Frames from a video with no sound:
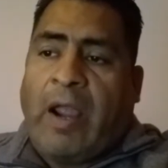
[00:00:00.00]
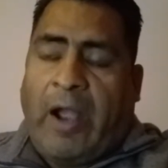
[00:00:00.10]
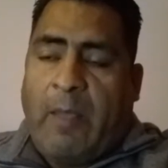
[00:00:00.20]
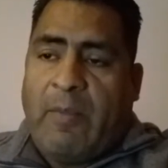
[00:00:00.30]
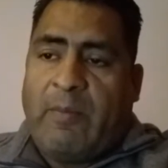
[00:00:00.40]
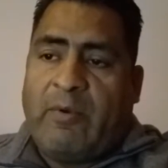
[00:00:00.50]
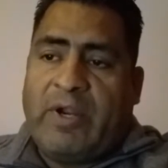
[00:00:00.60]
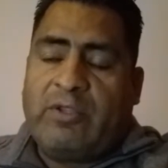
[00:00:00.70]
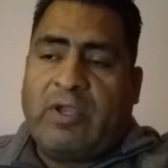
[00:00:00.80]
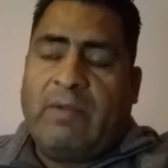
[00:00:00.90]
Remember, we're
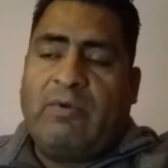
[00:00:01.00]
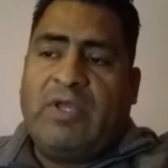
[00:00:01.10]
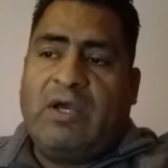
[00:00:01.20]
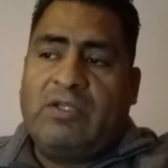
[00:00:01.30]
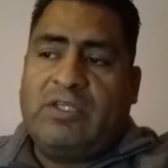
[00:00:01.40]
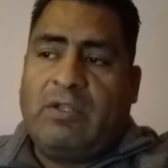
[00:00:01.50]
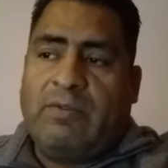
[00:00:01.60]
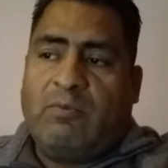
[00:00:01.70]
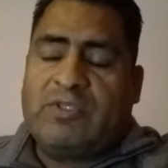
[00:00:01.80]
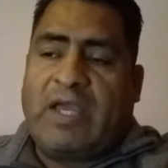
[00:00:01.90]
talking about the origin of the
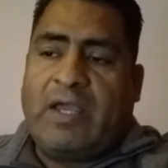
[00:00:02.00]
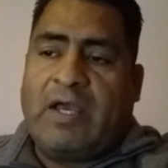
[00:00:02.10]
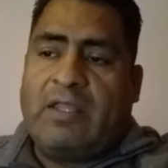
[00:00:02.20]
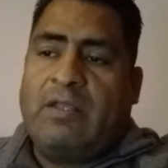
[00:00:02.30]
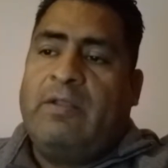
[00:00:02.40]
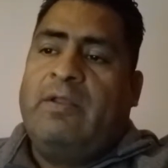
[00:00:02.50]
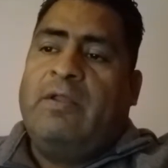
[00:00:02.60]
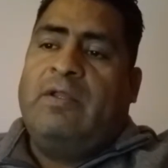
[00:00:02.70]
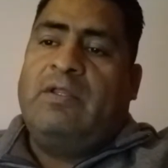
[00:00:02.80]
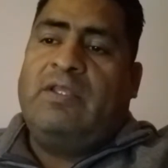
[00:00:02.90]
Most High God.
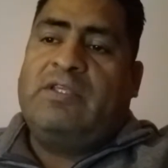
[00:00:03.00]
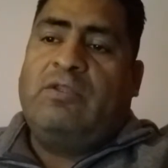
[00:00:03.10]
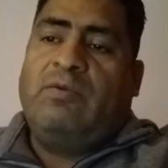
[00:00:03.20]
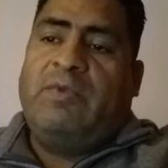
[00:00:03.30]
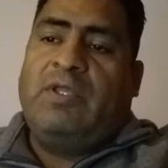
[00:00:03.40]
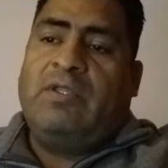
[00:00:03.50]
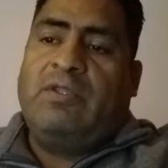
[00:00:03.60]
Listen to me.